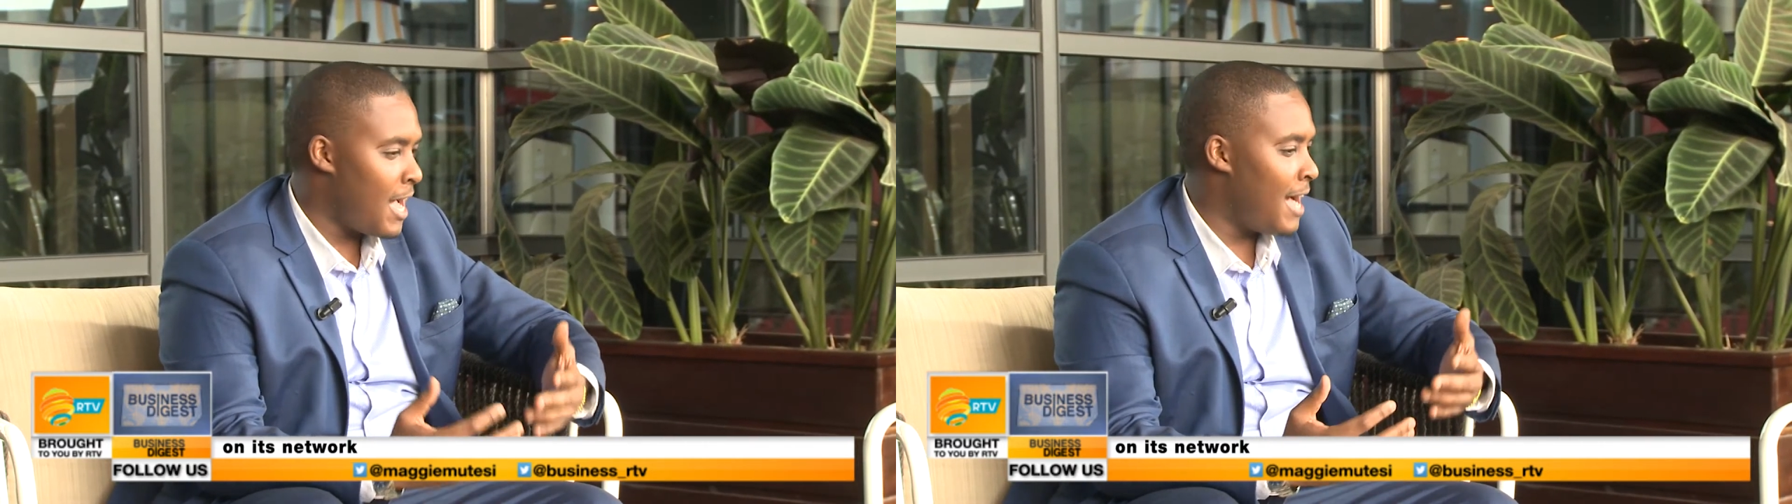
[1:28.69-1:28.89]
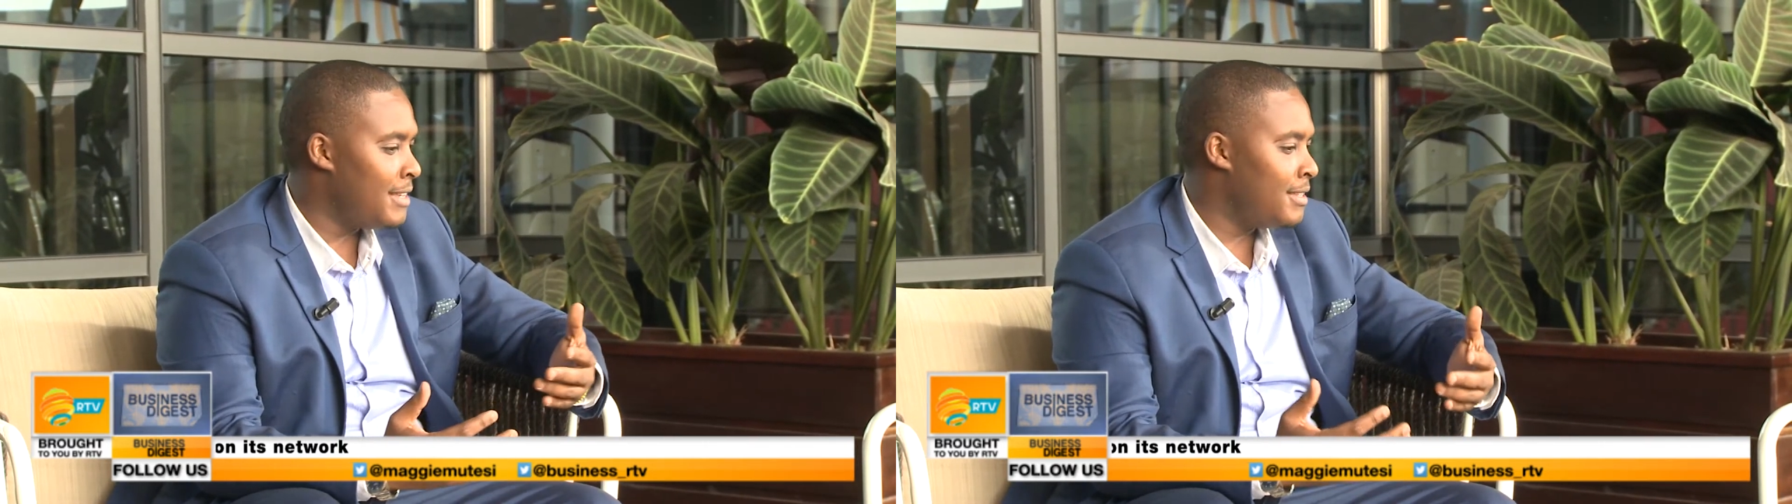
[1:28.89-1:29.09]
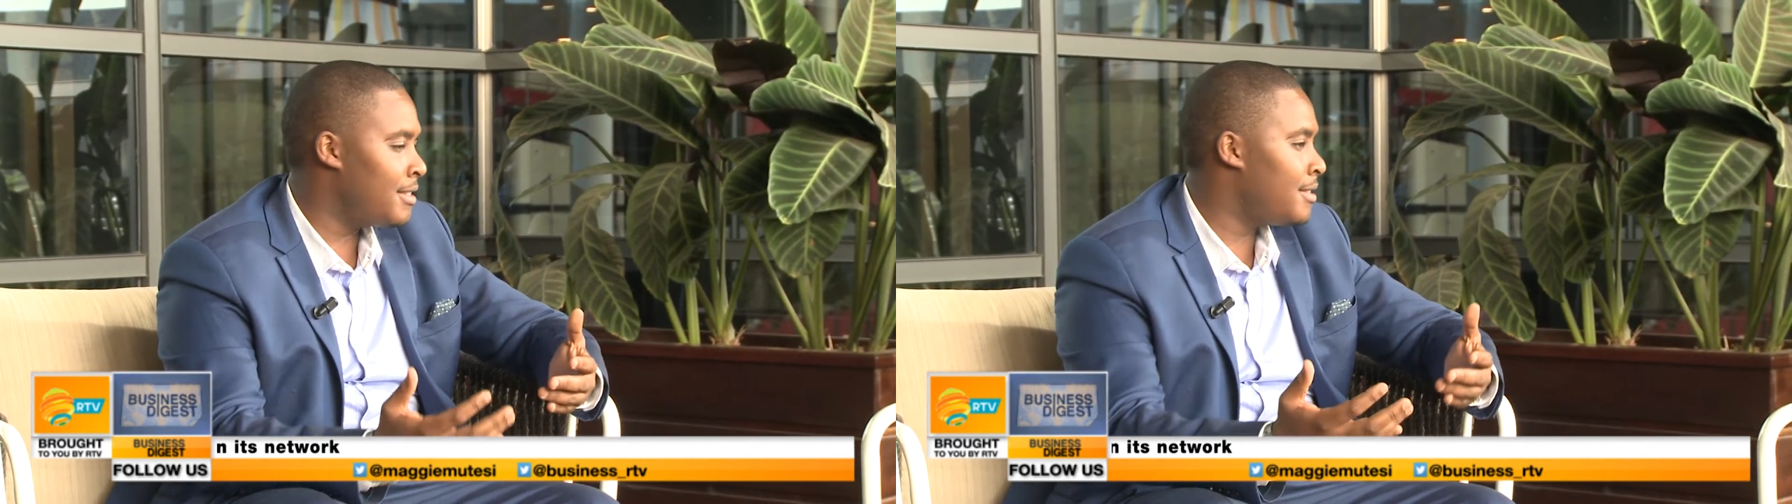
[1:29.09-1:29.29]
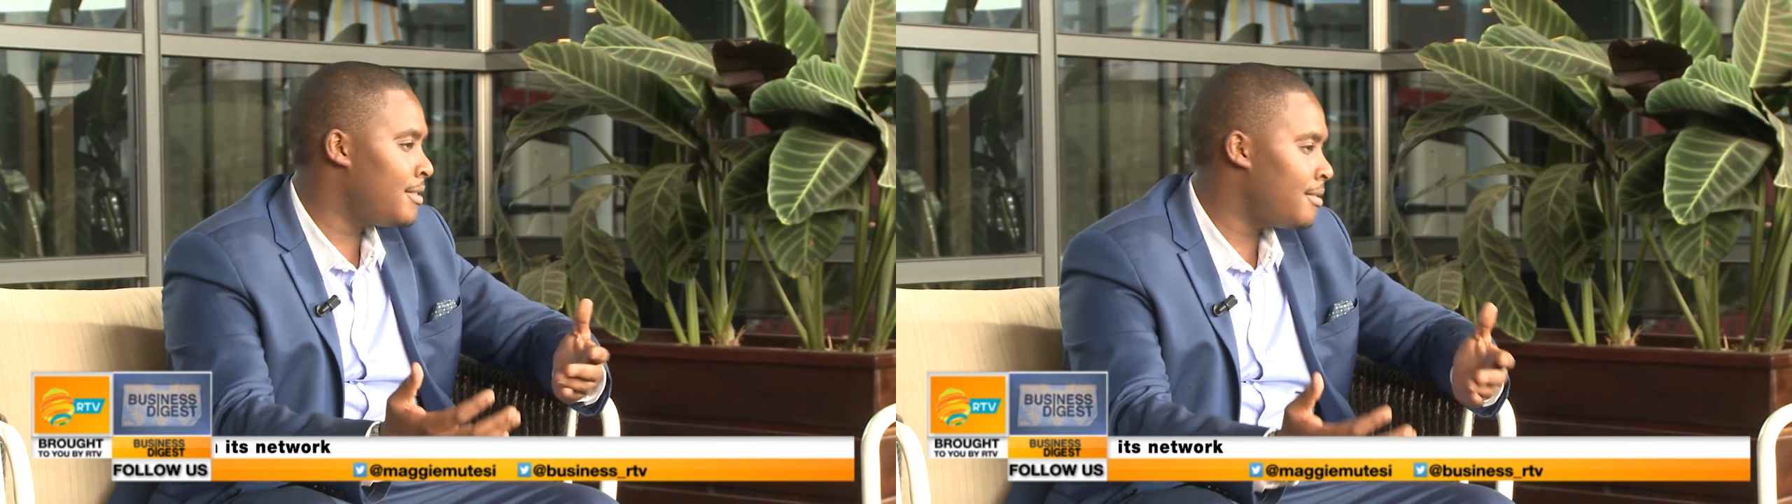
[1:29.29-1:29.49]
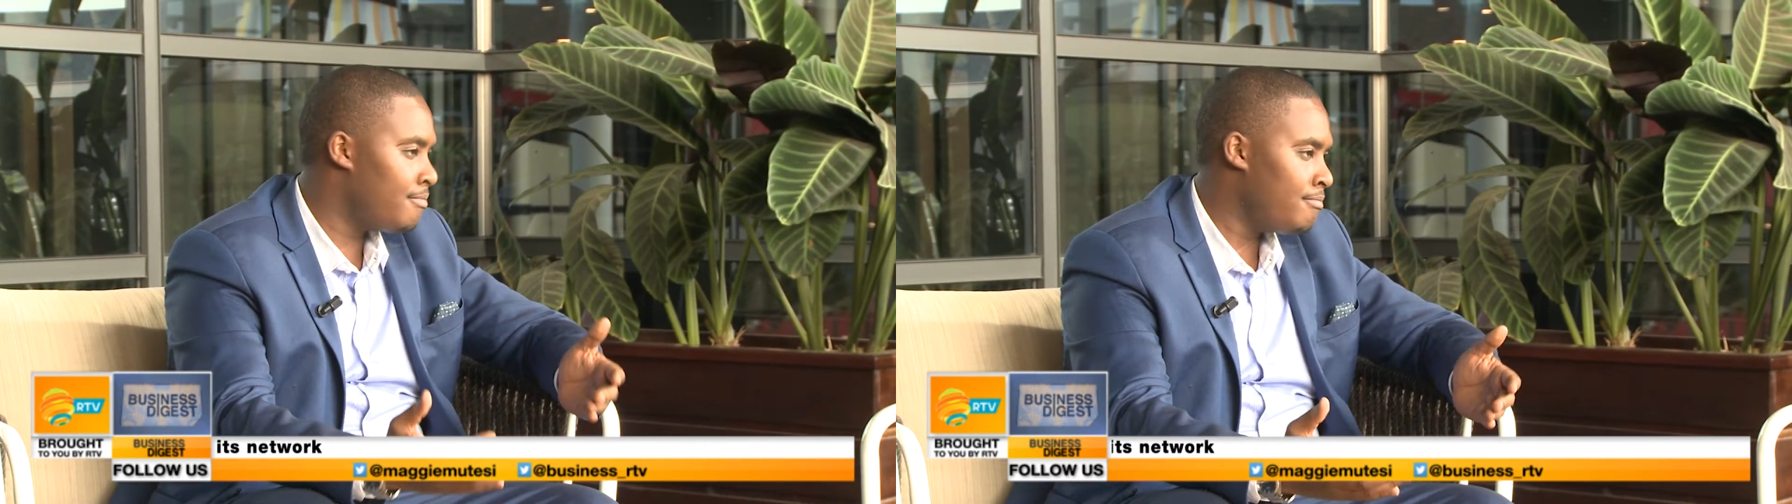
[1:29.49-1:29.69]

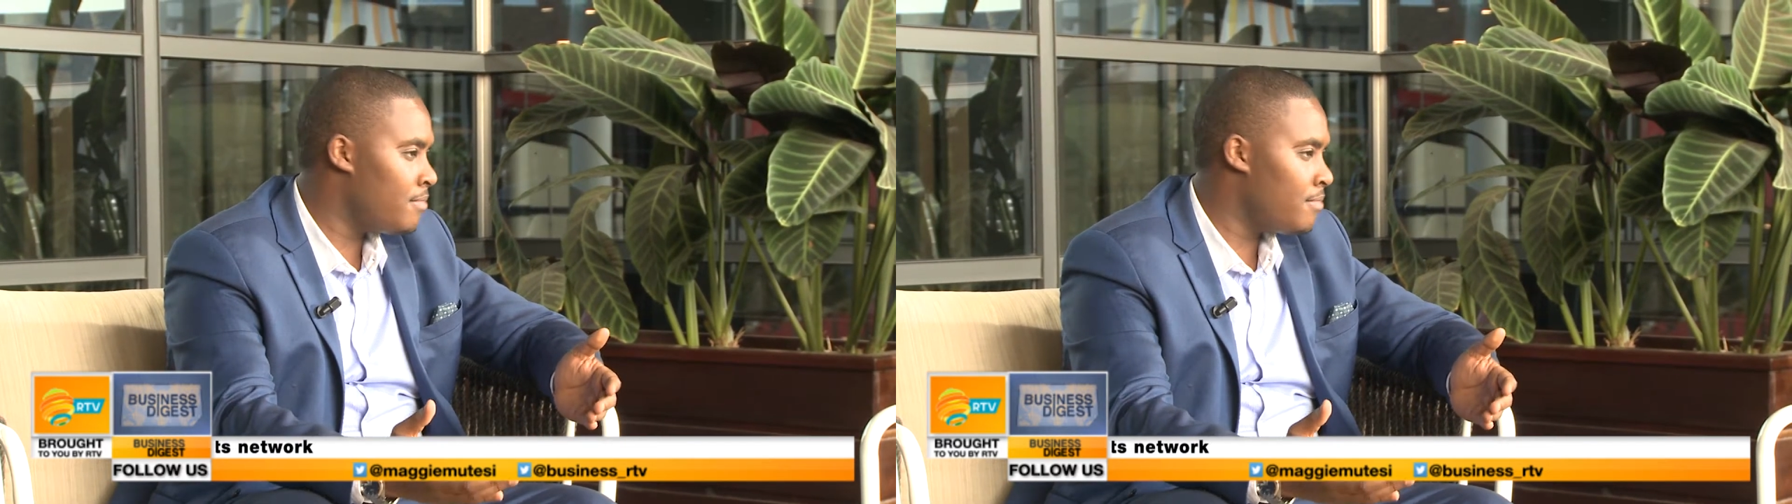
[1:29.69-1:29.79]
as